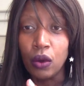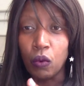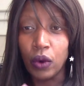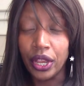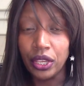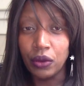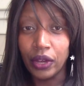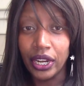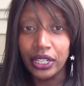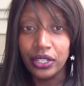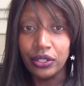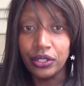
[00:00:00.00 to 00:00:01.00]
What you want to
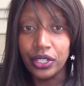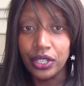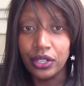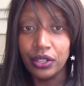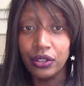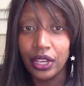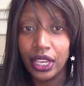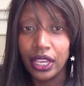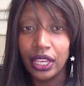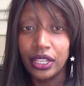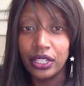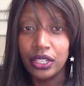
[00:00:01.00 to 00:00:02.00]
do too
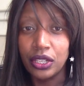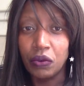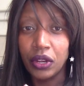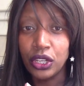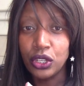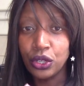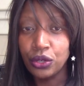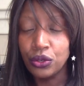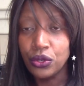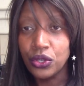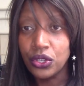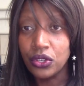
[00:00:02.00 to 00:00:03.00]
is you want to
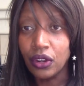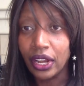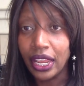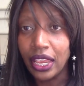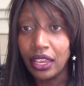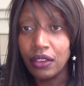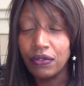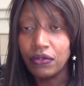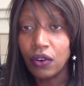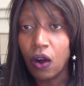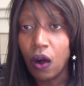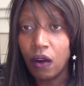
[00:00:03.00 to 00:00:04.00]
choose to live
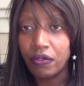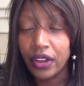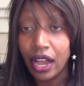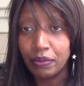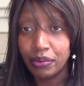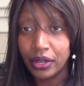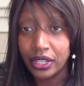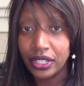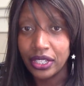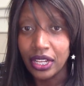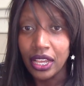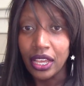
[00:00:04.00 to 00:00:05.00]
off
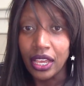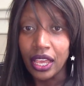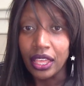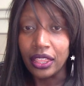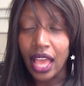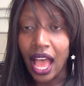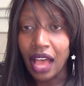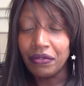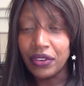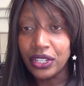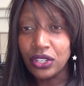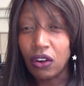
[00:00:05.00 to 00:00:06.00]
campus. The
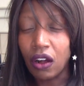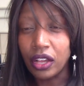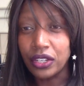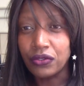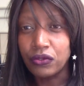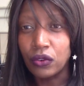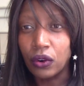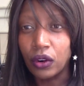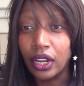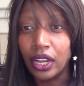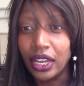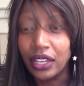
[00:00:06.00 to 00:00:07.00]
average cost
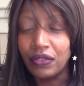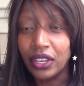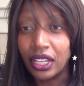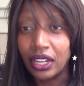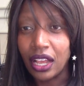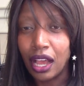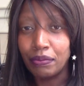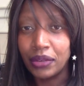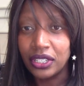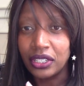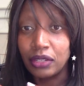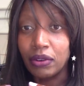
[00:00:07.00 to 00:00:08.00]
for living in
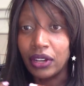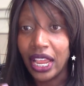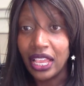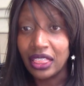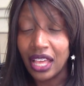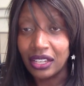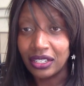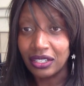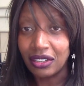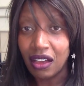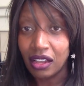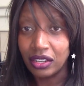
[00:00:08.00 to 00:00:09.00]
campus is about
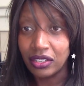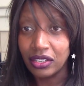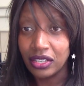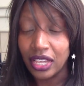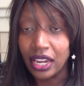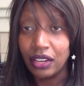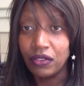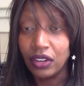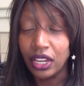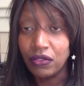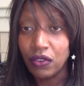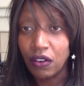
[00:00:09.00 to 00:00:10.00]
$8,000. And if you
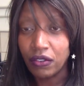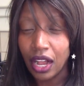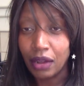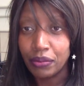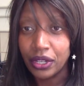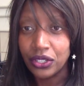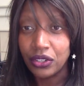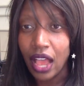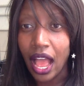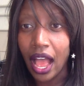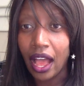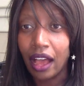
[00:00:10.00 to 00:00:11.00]
live off campus, you
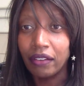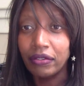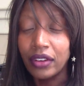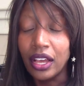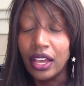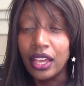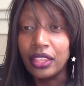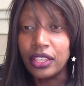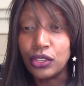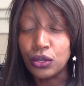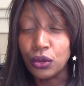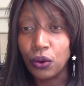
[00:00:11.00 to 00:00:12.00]
have the
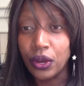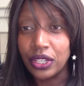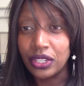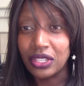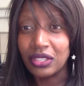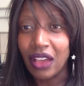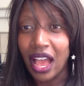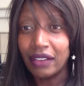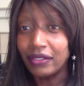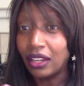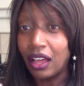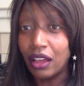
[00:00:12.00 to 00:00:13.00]
choice to have
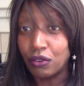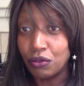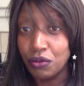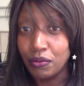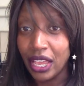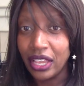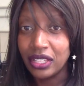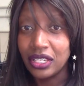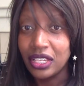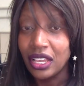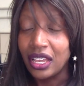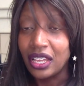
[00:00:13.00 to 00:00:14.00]
a lot of
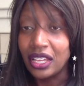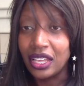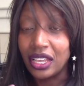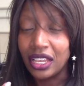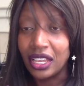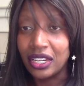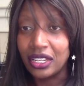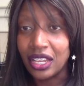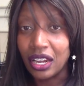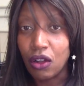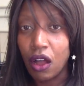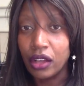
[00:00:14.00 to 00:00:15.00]
roommates, and it
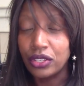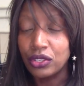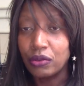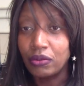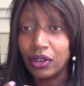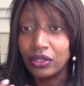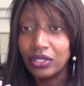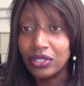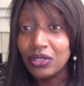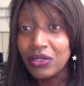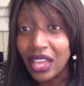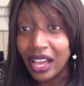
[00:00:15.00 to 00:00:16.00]
can cost you about
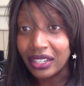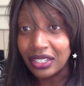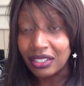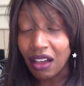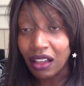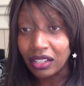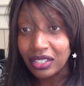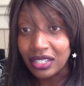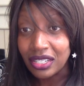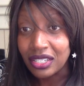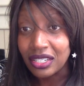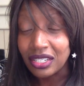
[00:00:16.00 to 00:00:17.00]

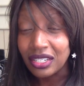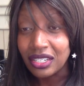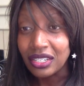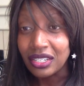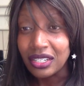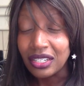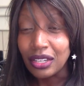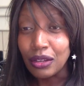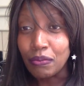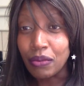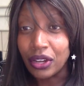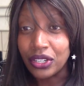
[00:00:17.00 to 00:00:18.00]
$2,000
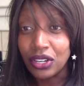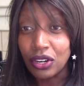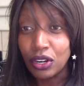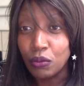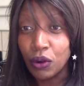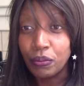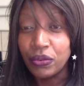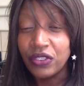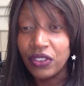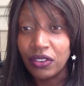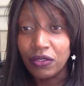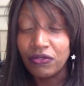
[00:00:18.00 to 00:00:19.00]
per term, or
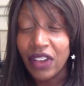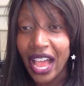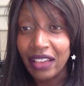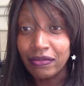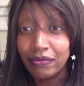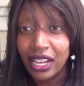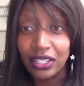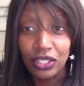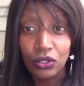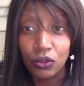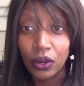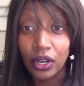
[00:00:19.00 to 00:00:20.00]
even 5
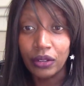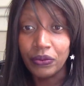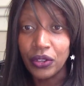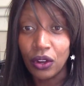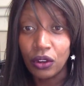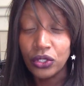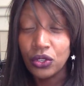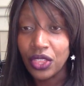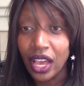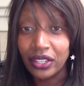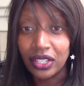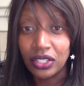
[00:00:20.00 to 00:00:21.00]
months, or
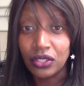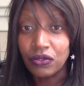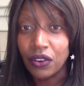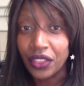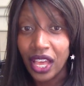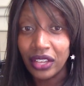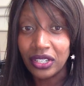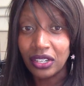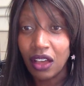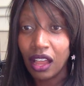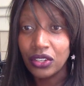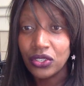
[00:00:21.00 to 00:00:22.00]
$2,000 to
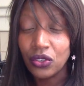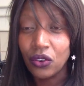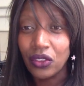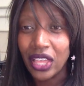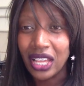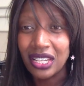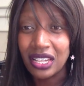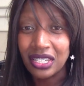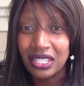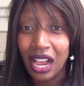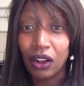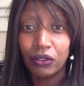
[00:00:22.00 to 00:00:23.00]
$4,000. So that's a
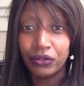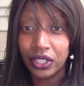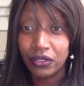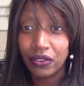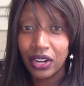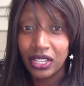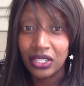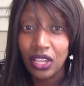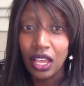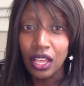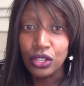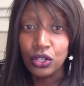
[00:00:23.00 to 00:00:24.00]
stack of difference.
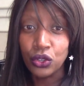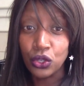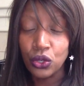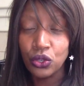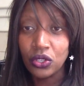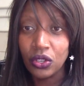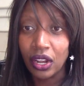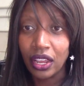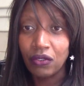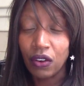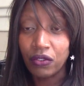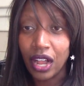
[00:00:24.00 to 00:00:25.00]
So choose to
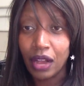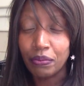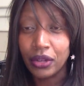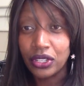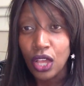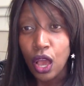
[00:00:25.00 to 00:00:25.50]
live off campus.